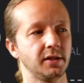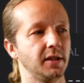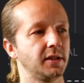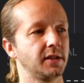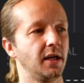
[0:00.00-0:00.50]

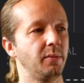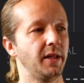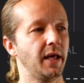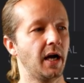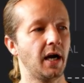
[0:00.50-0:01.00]
This is gonna be
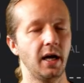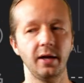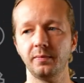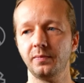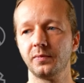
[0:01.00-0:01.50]
the
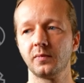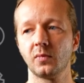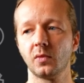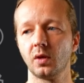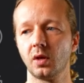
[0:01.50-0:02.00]

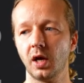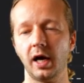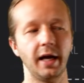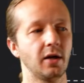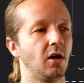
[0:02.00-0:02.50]

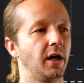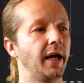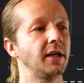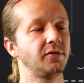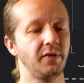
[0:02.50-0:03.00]
icon
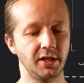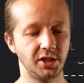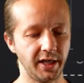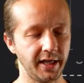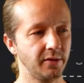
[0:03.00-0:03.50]

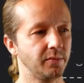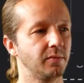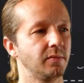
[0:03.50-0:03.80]
SVG.